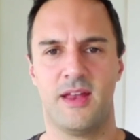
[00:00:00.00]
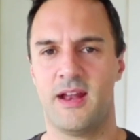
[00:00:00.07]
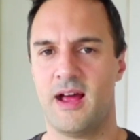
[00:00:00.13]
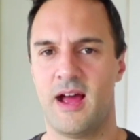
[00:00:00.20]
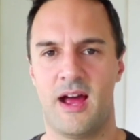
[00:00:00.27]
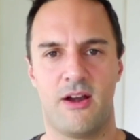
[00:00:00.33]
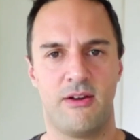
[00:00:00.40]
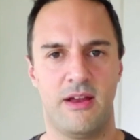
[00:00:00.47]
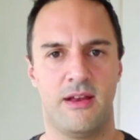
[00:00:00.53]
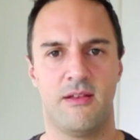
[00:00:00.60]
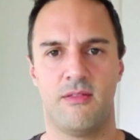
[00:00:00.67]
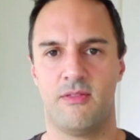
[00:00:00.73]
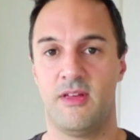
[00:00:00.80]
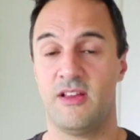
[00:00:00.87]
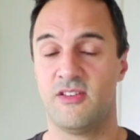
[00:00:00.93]
are
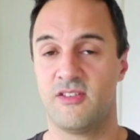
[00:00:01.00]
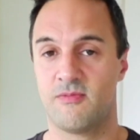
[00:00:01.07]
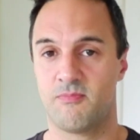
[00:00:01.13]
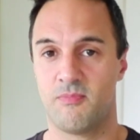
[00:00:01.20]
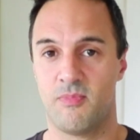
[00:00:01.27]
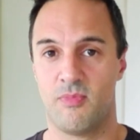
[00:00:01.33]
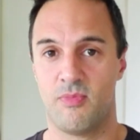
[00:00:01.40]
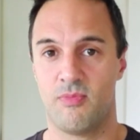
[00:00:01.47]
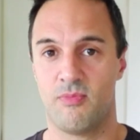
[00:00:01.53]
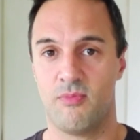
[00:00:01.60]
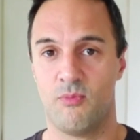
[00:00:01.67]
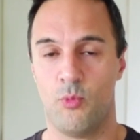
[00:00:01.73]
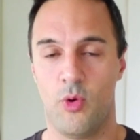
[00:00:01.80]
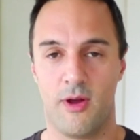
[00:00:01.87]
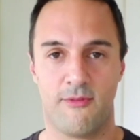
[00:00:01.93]
in these
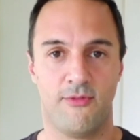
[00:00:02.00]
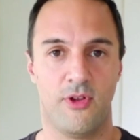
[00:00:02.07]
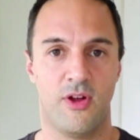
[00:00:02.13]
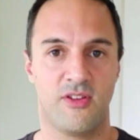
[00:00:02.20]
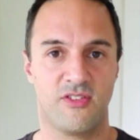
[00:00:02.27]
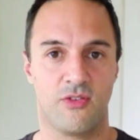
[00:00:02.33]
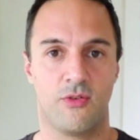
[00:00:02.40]
workflows